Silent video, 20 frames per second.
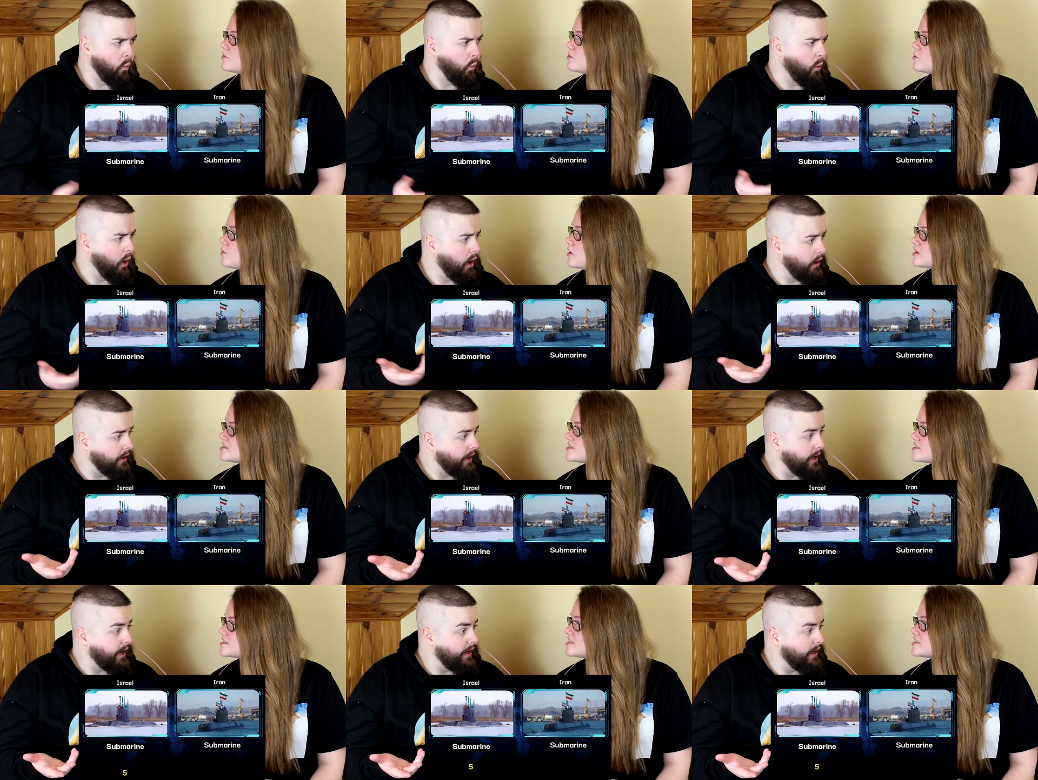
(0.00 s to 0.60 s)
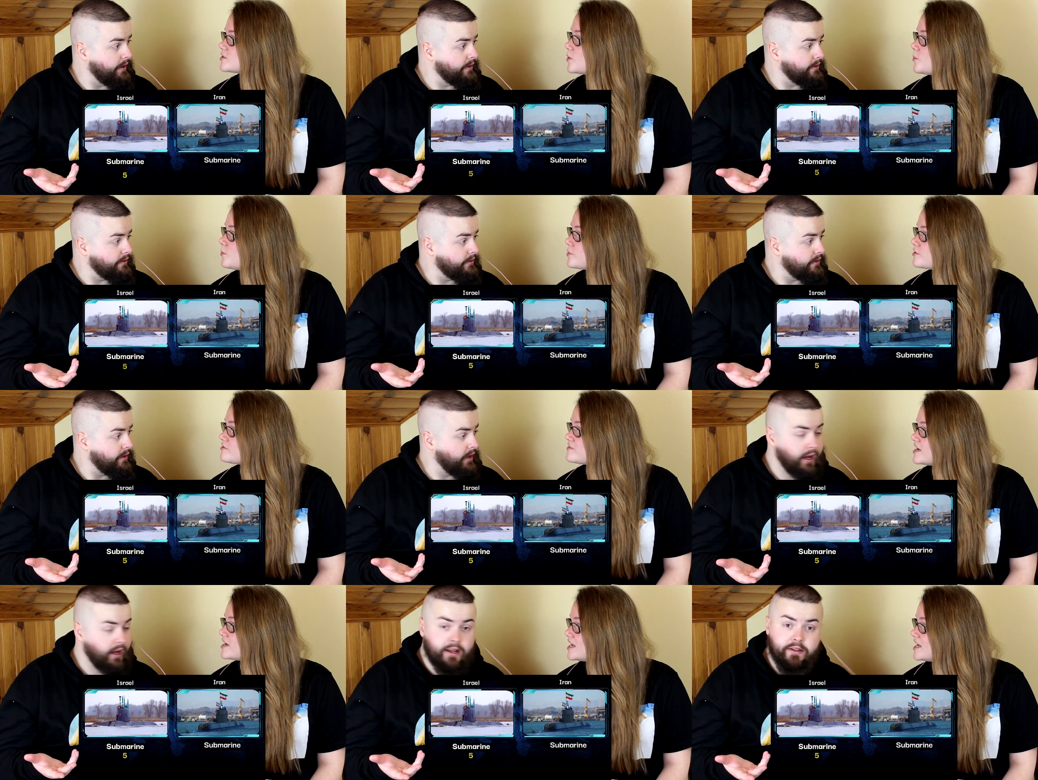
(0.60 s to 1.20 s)
Speaker 1: What is a
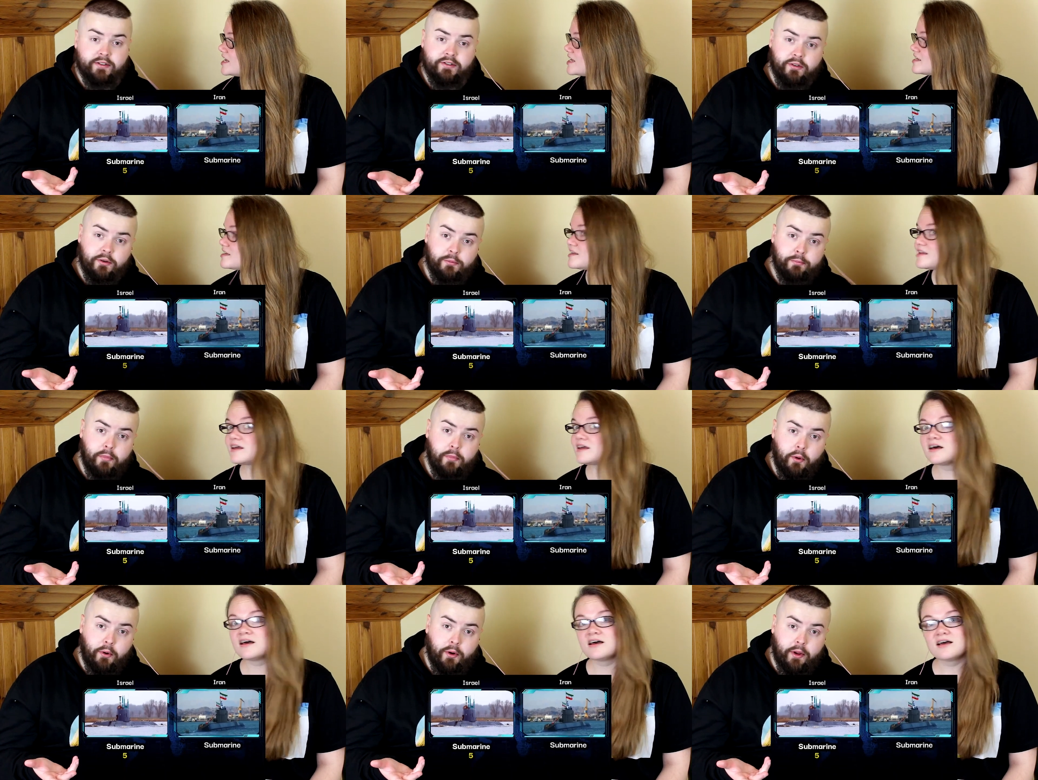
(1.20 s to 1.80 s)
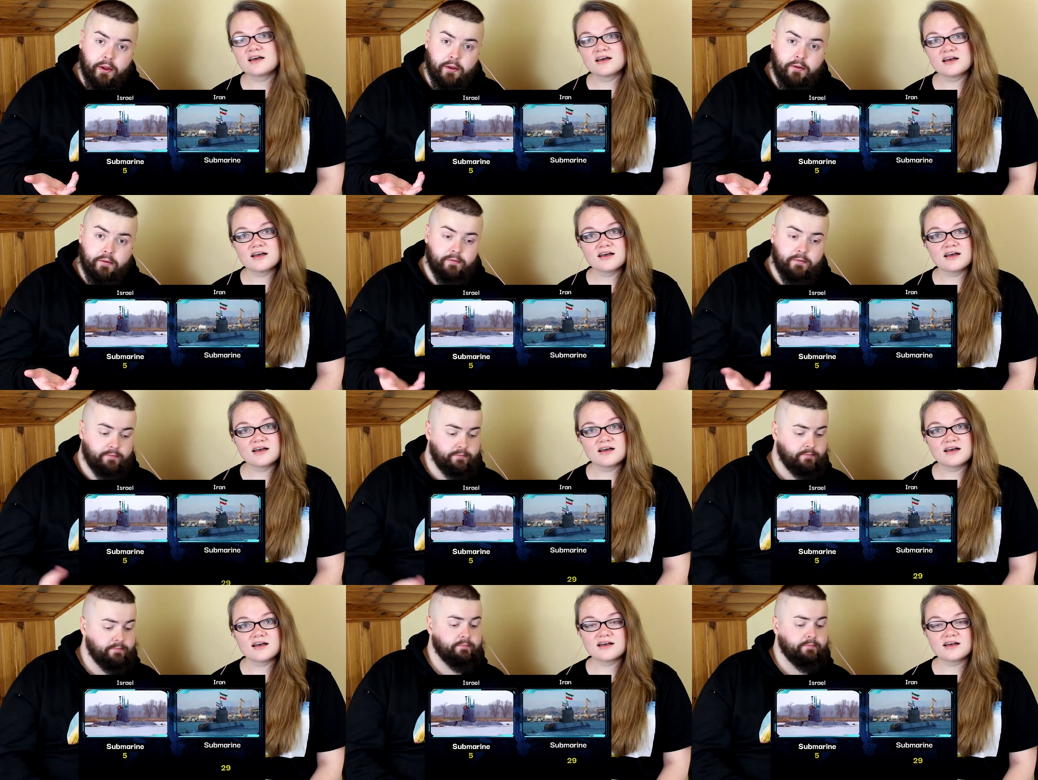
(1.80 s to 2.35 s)
submarine? A submarine.